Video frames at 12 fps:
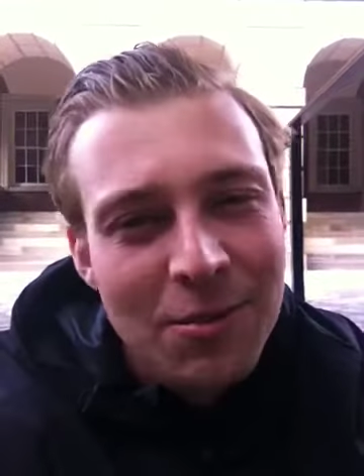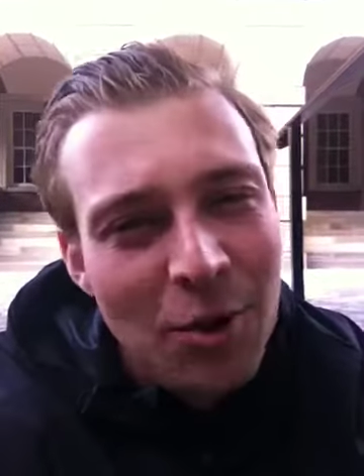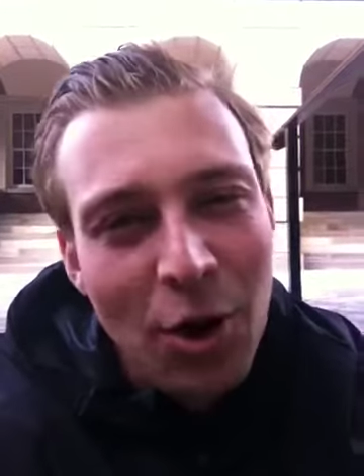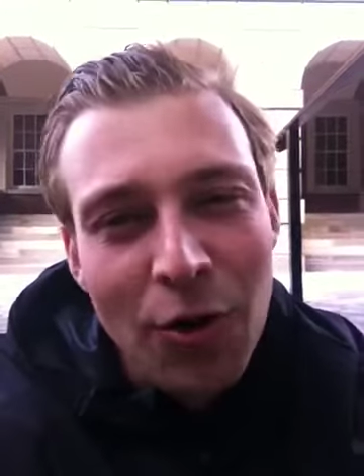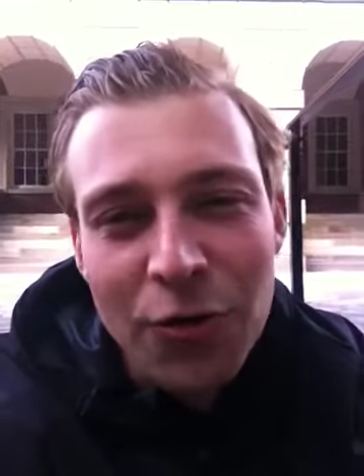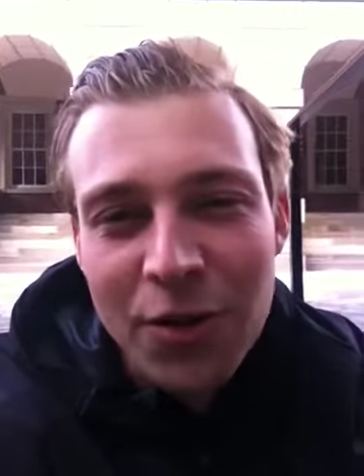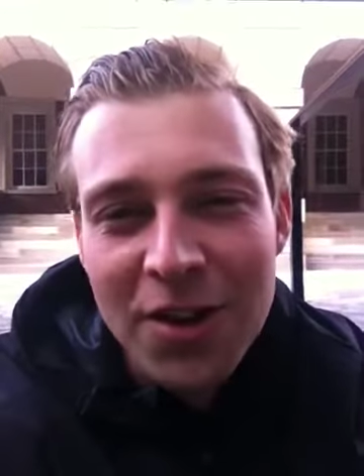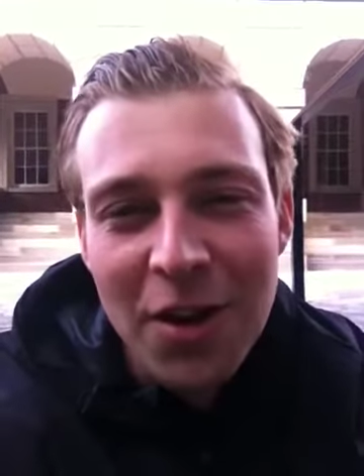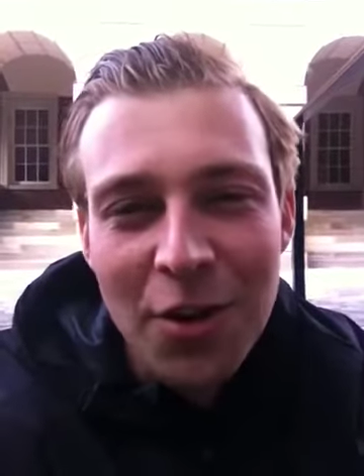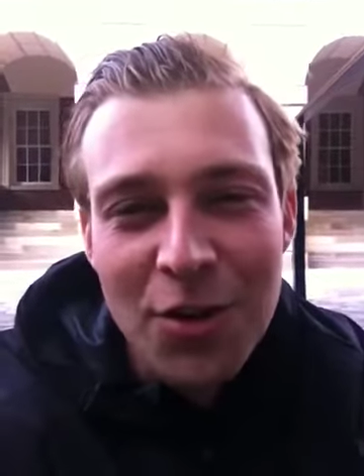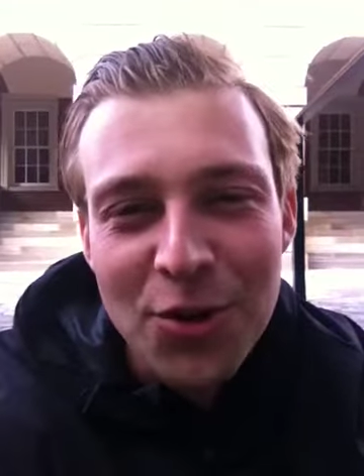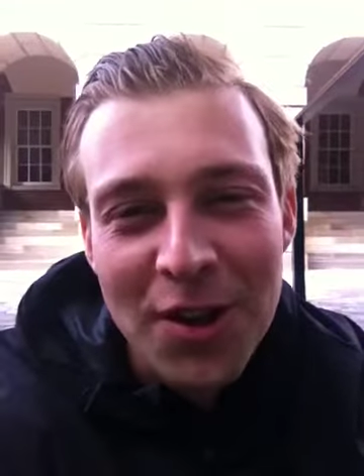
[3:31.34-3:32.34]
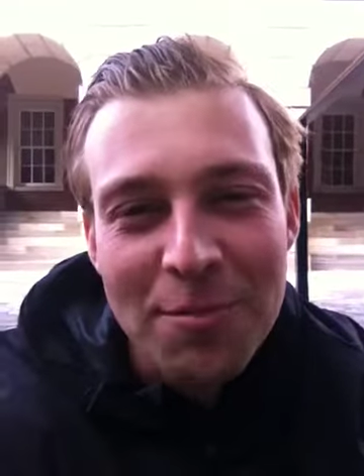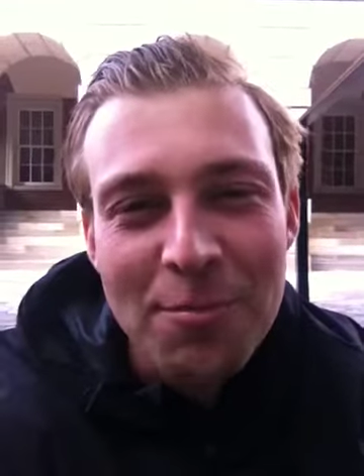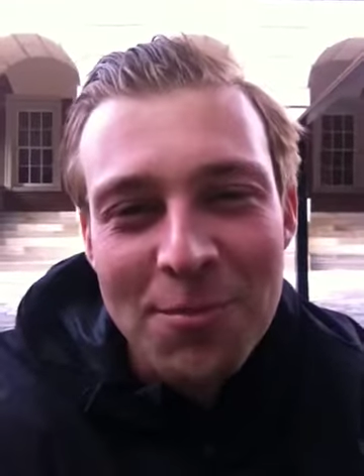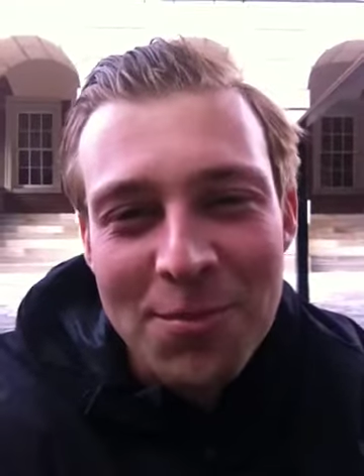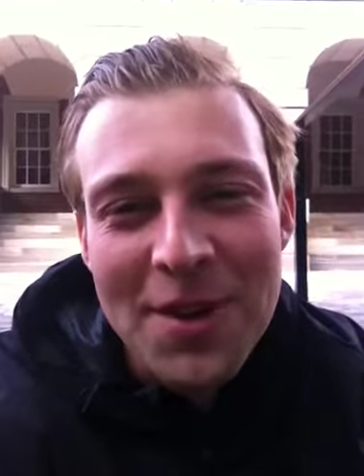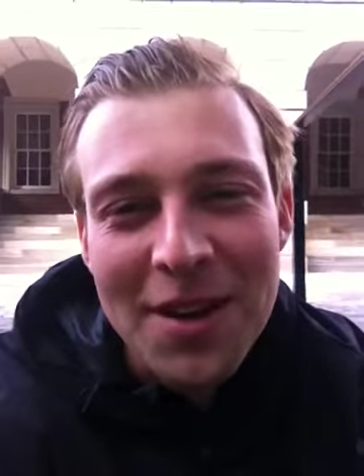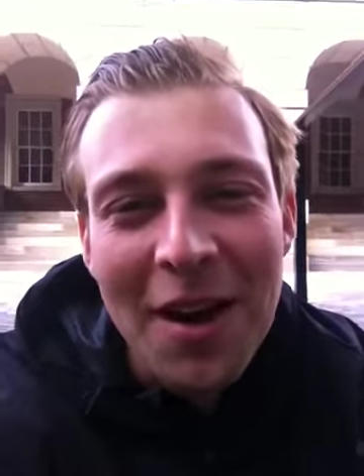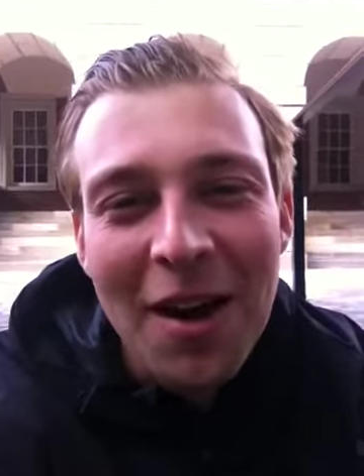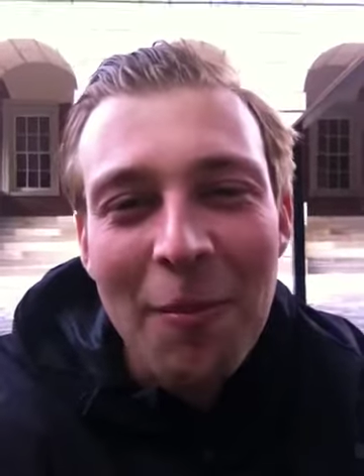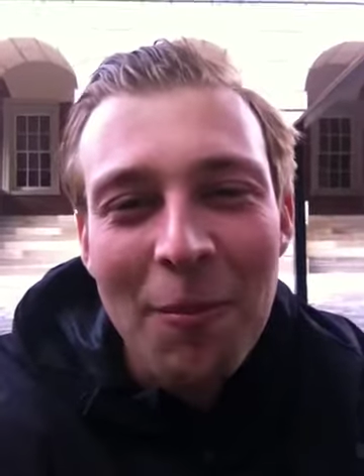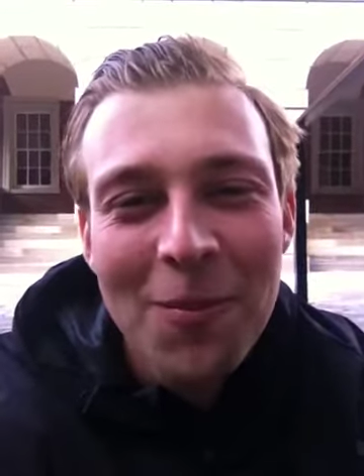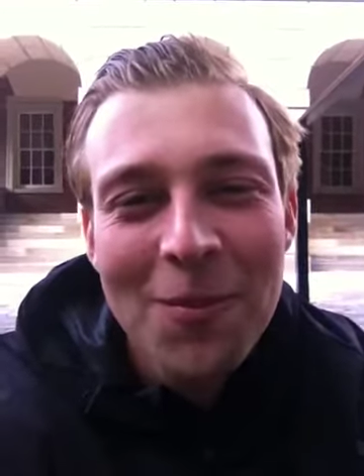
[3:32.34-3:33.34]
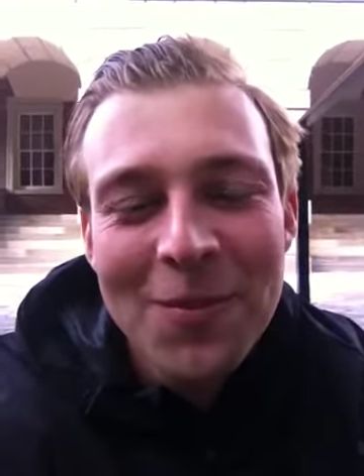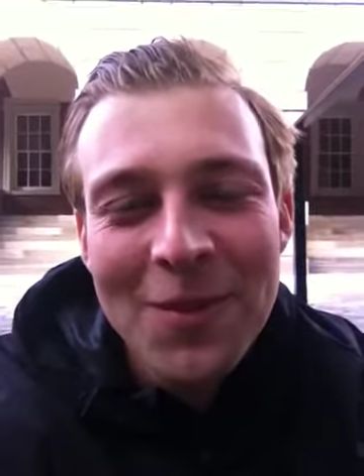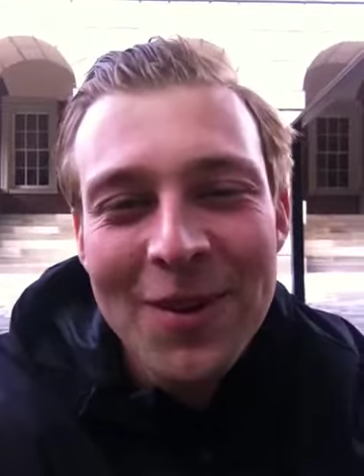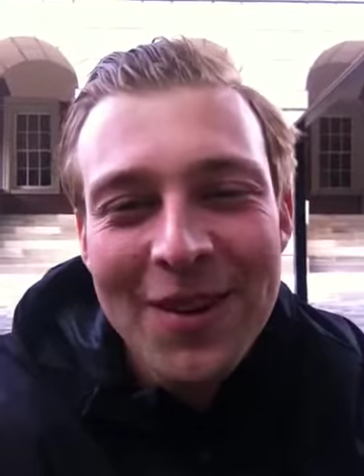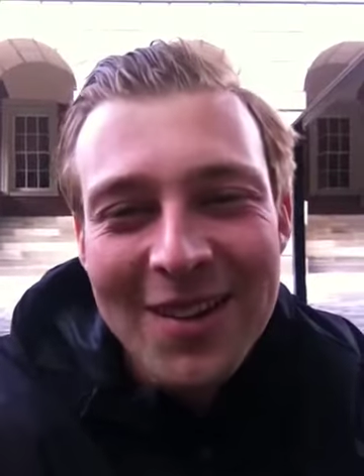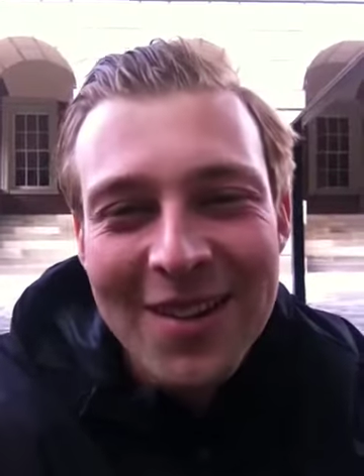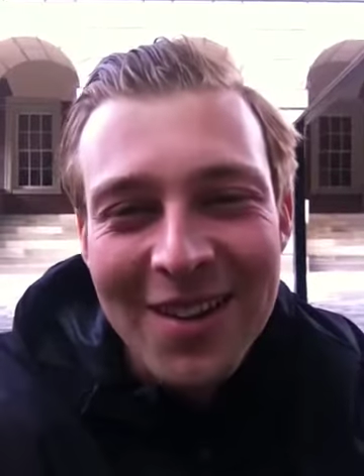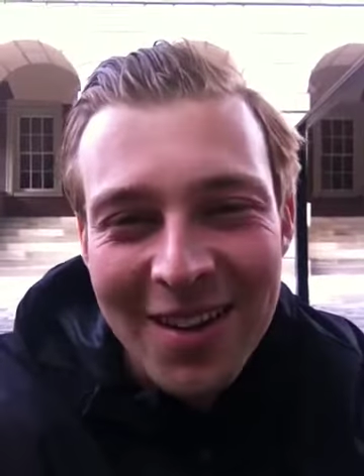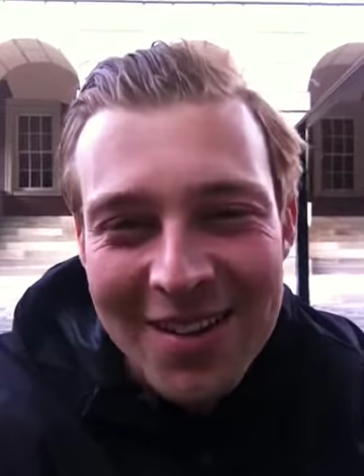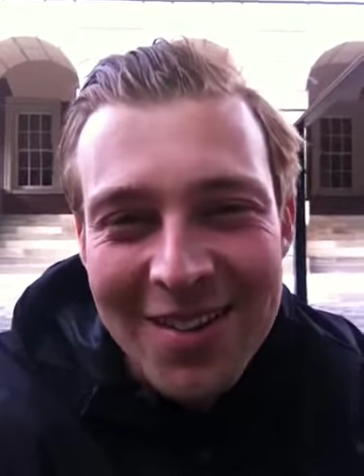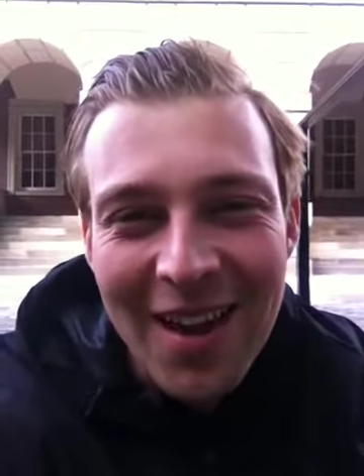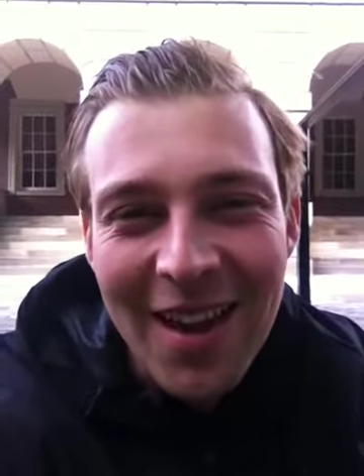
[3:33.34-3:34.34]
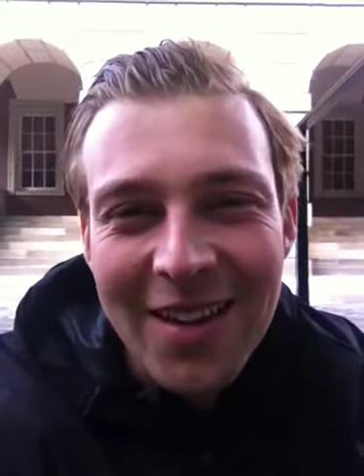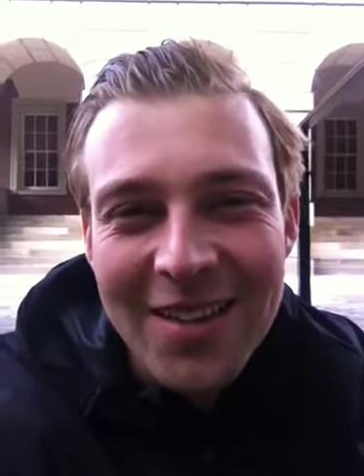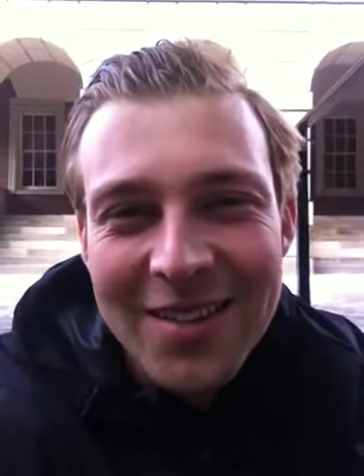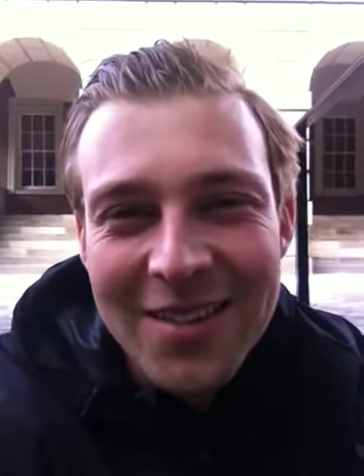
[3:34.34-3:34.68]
you hopefully know you can become inside.